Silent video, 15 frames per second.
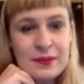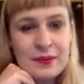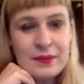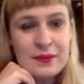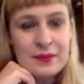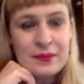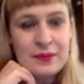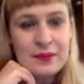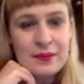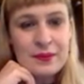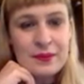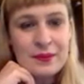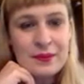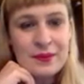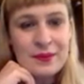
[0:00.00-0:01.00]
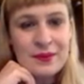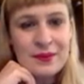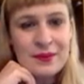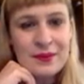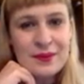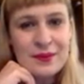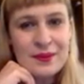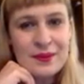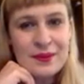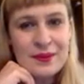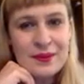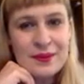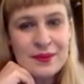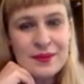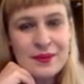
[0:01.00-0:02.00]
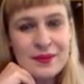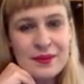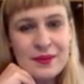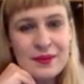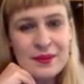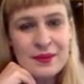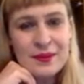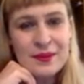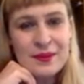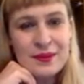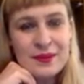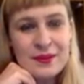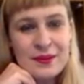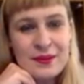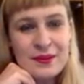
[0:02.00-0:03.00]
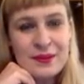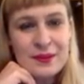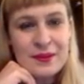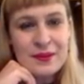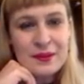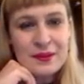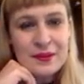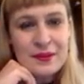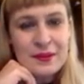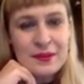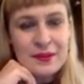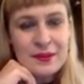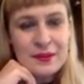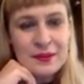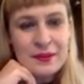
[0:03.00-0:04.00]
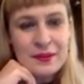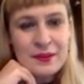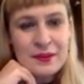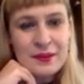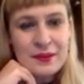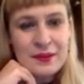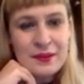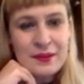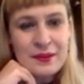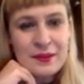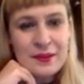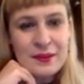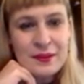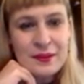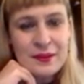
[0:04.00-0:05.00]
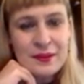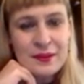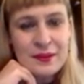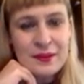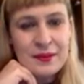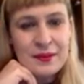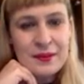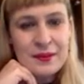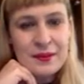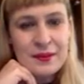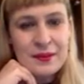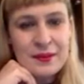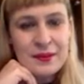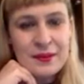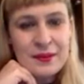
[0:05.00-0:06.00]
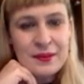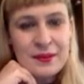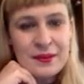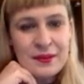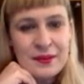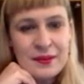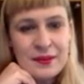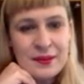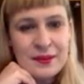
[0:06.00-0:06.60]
[no speech]